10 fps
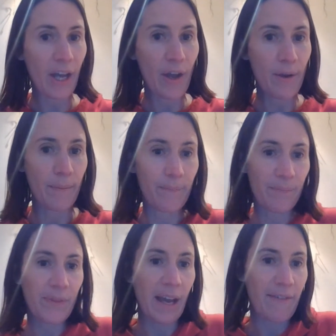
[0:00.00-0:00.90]
home.
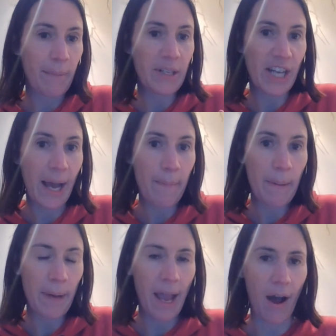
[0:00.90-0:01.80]
I've had my jab in
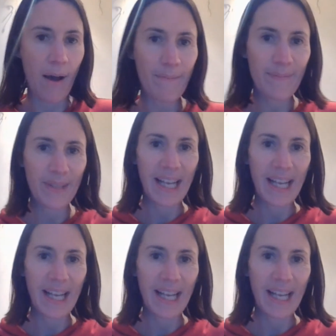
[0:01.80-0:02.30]
my arm.